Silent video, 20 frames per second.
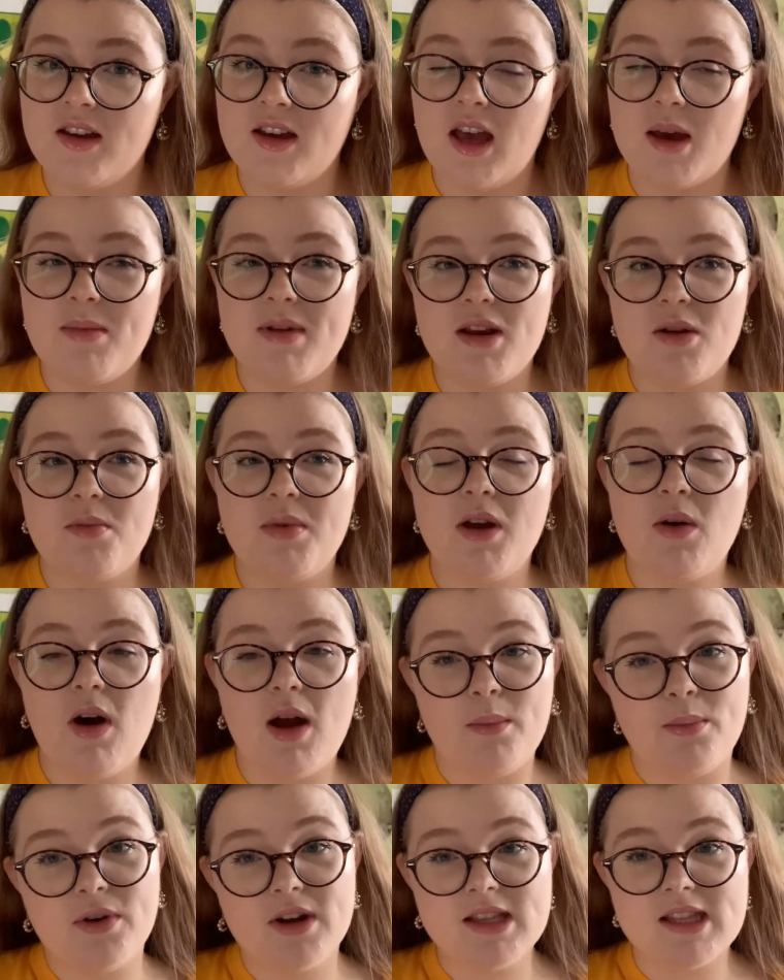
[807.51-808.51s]
I mean, it would be
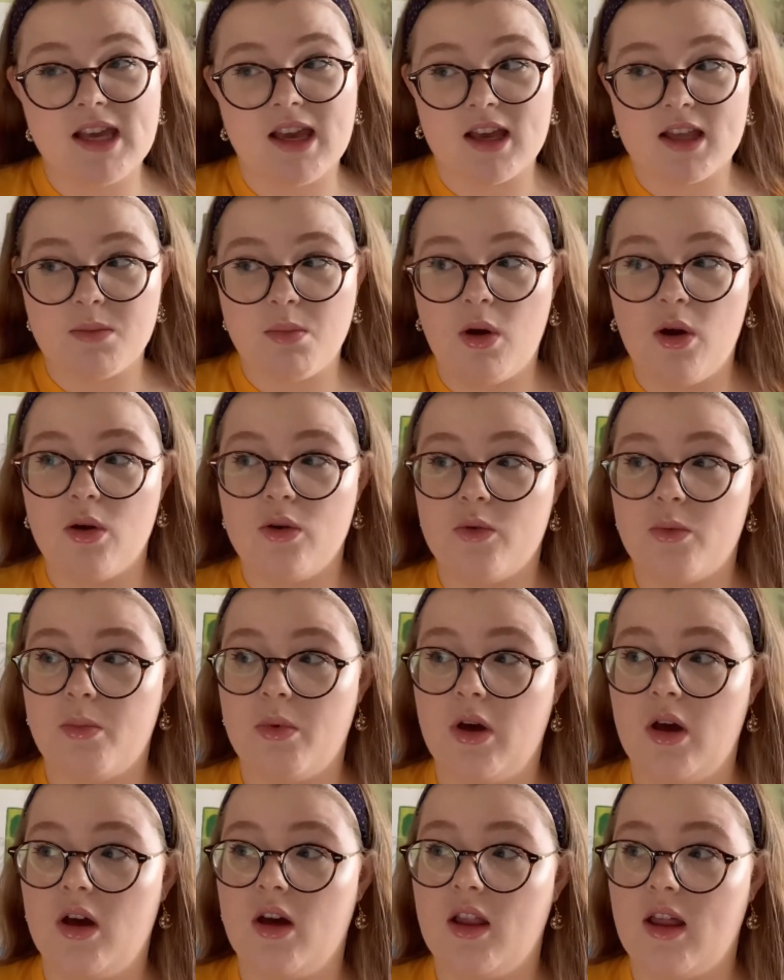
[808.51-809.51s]
quite pretty, I suppose,
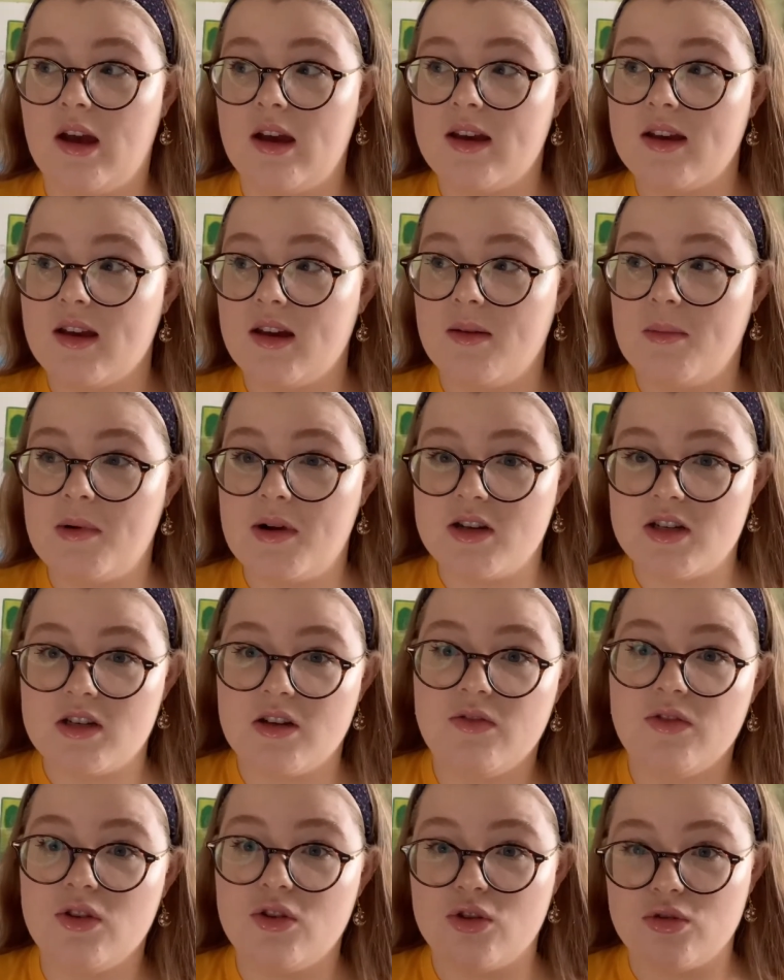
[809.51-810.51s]
but like, imagine
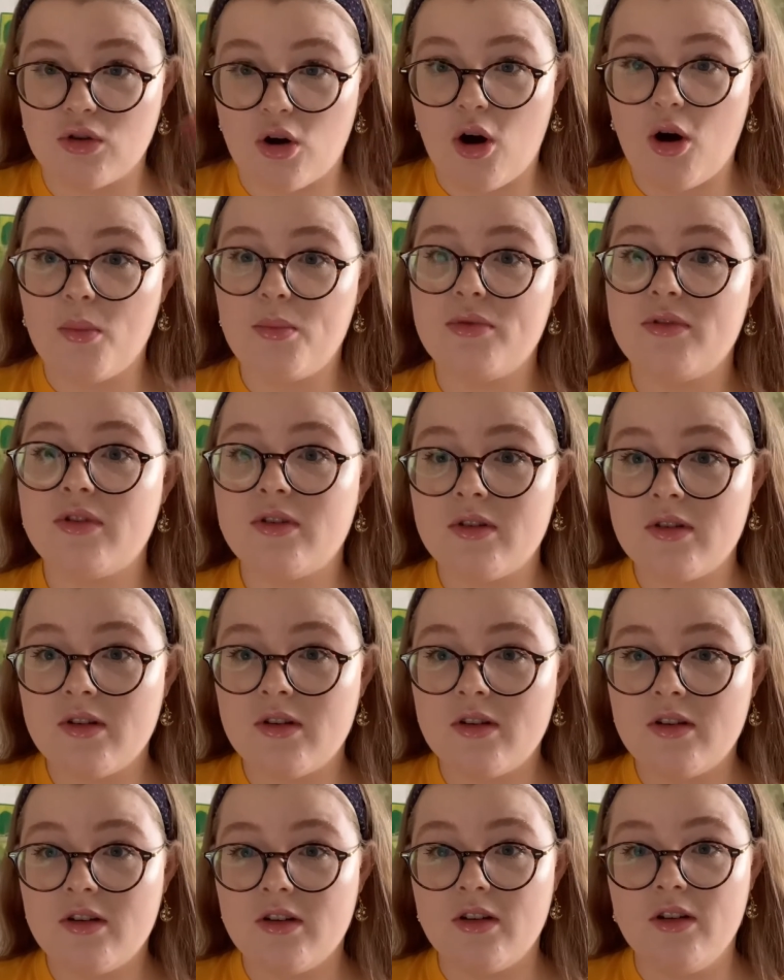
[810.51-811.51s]
if you dropped,
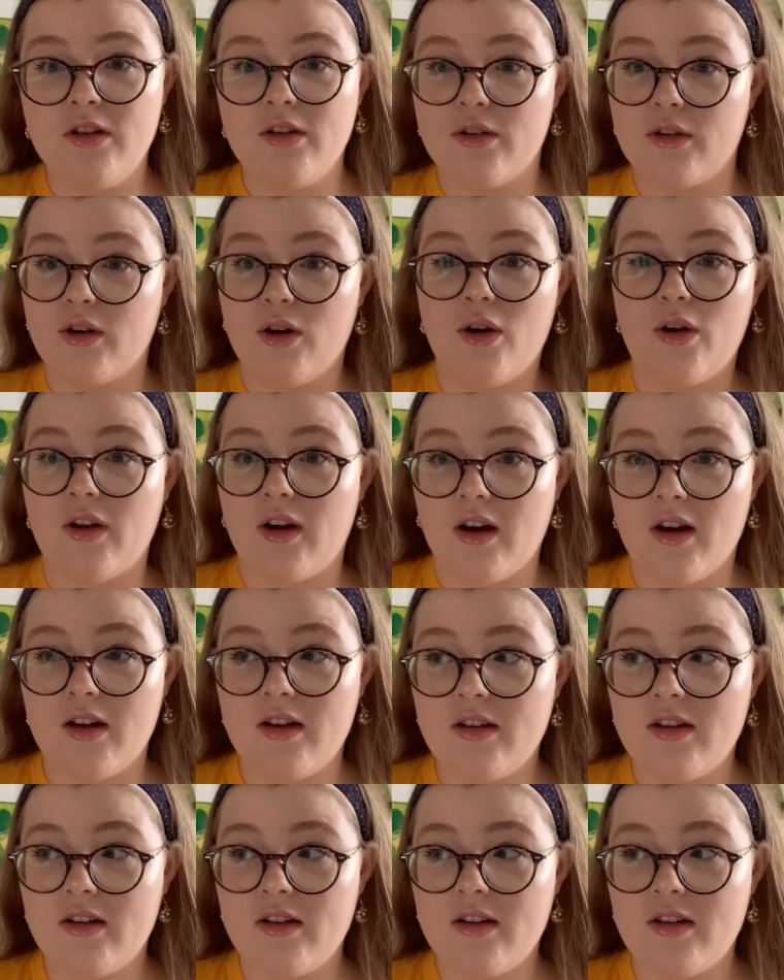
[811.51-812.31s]
you're a goner.